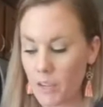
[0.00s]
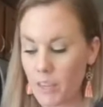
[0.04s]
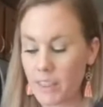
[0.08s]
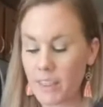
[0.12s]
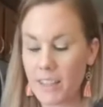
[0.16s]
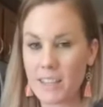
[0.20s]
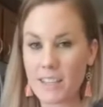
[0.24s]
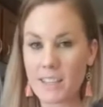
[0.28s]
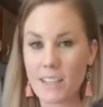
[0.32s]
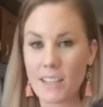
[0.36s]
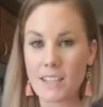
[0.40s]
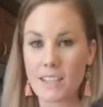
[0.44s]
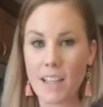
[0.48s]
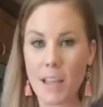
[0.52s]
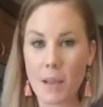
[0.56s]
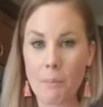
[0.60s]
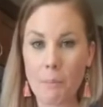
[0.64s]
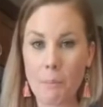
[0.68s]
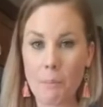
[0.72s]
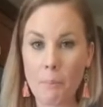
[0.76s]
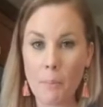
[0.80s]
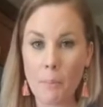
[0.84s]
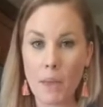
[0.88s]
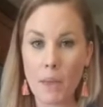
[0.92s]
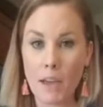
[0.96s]
and this is a
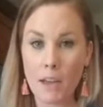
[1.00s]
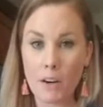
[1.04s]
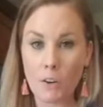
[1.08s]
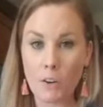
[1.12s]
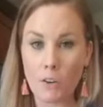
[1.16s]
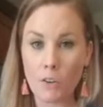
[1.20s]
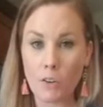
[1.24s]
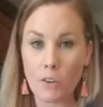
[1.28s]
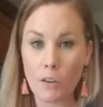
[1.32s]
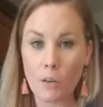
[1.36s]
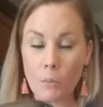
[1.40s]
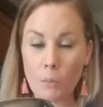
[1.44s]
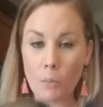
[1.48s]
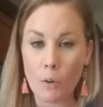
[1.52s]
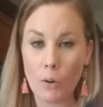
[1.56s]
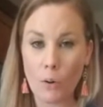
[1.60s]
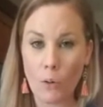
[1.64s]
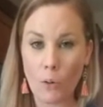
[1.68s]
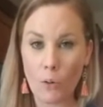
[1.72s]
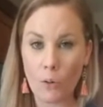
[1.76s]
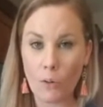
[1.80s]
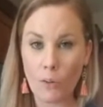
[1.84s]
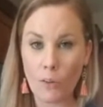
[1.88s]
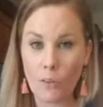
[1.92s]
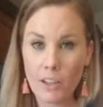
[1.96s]
metal
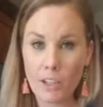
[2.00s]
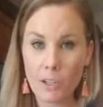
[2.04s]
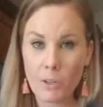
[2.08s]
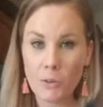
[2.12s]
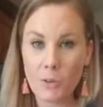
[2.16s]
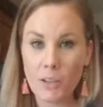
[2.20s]
bowl. You